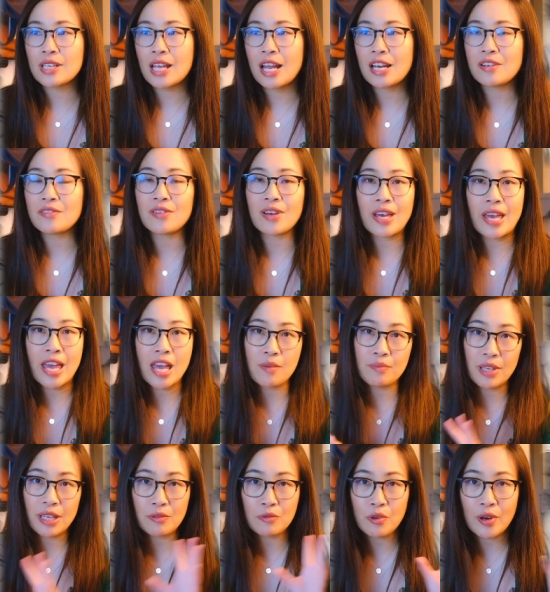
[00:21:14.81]
kind of a
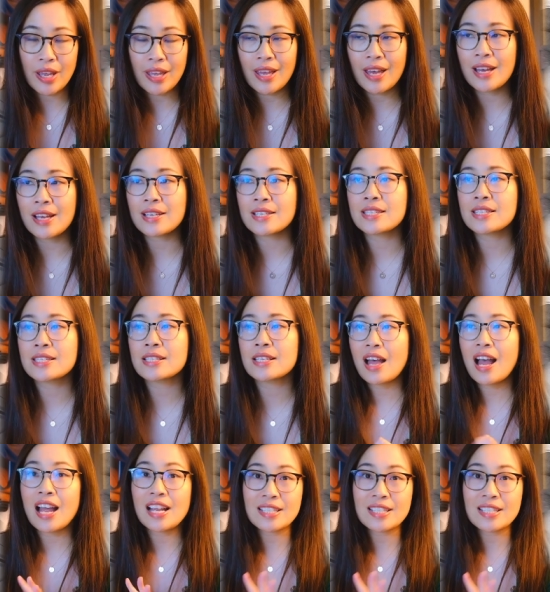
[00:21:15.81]
Hemingway-esque